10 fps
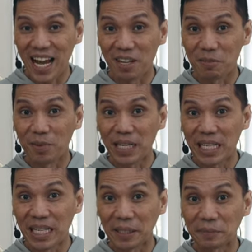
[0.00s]
I am
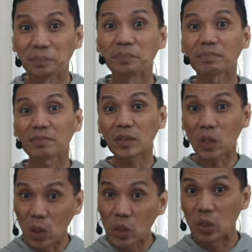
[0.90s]
breathing
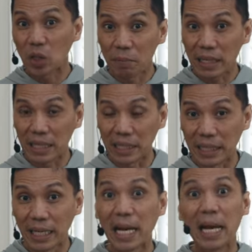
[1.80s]

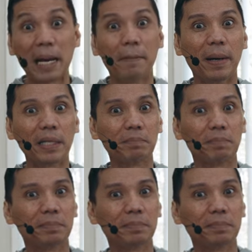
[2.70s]
autonomically, but